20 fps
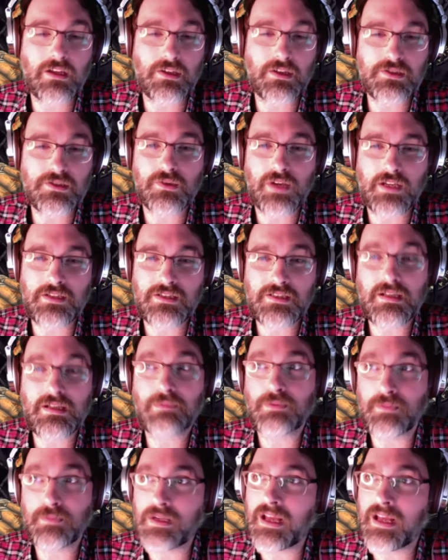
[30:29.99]
also got to
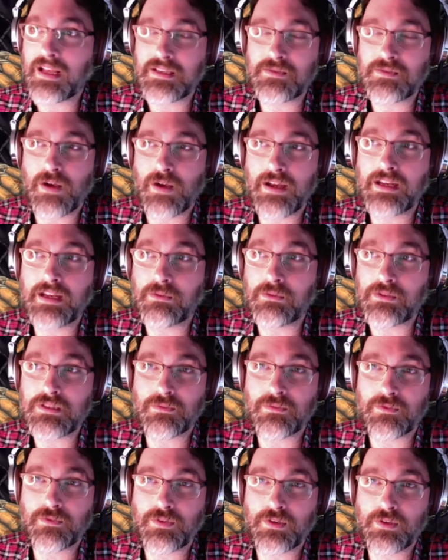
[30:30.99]
supplement Ed's writing with
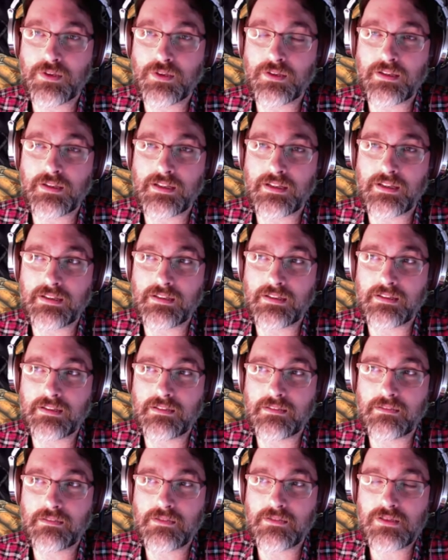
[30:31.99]
some of her uh,
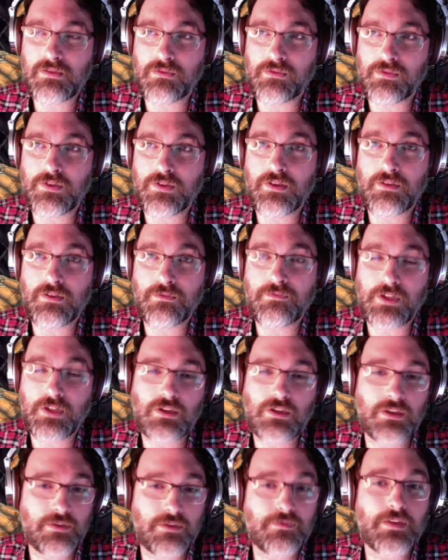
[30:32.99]
with some of her
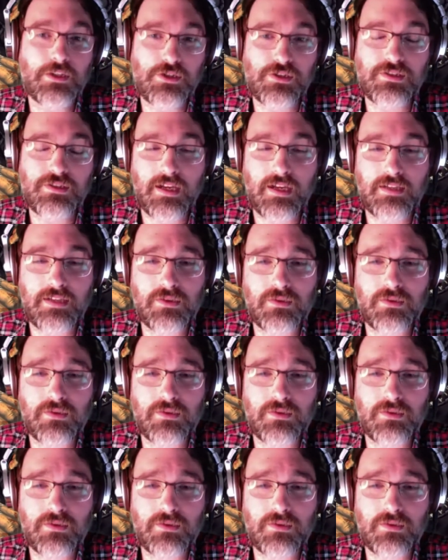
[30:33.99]
fic- on the fiction side.